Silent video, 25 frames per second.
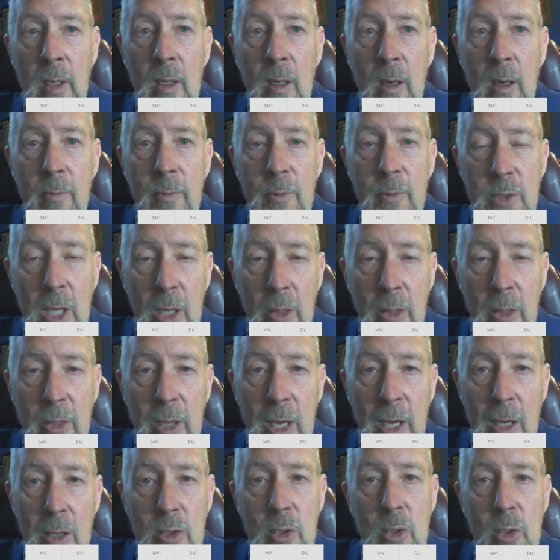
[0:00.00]
of
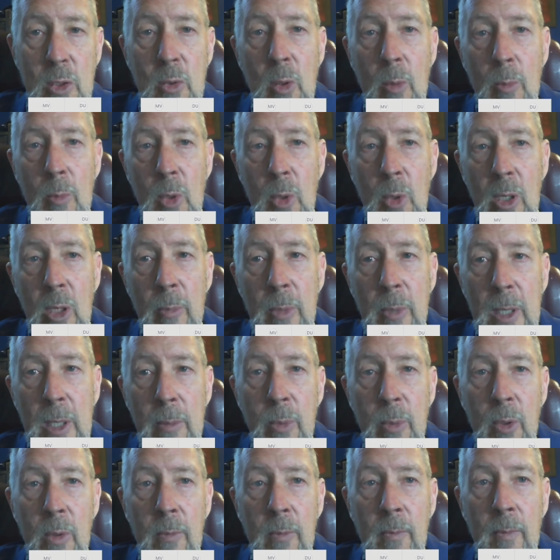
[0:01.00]
10,000 to 1 million
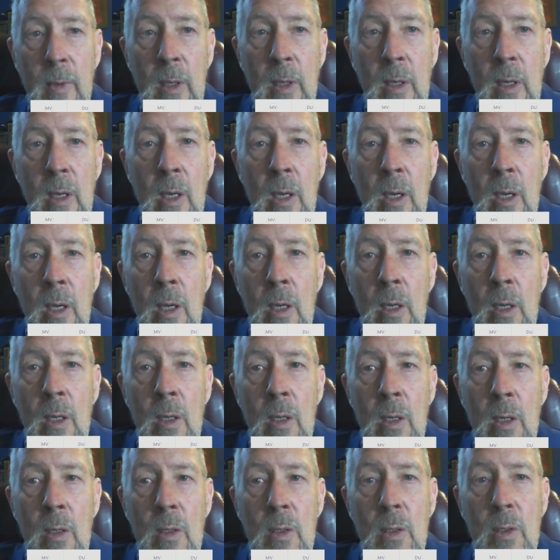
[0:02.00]
people.
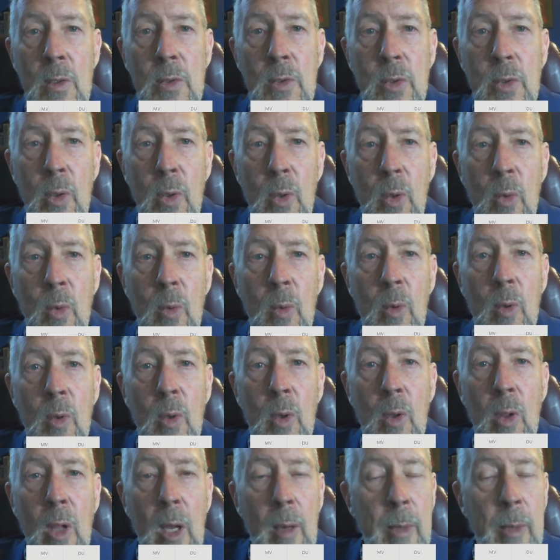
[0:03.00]
So
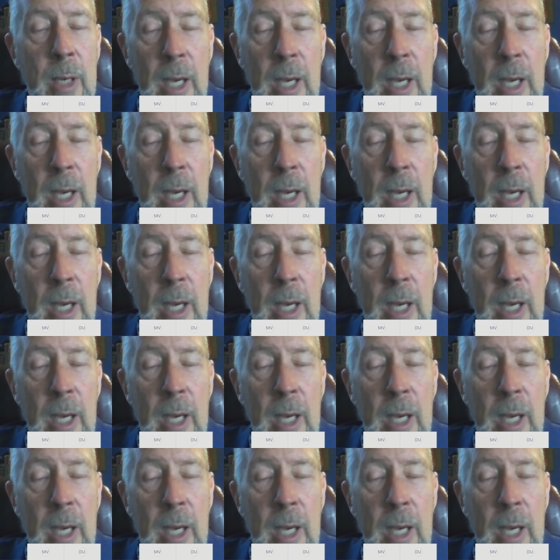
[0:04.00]
climate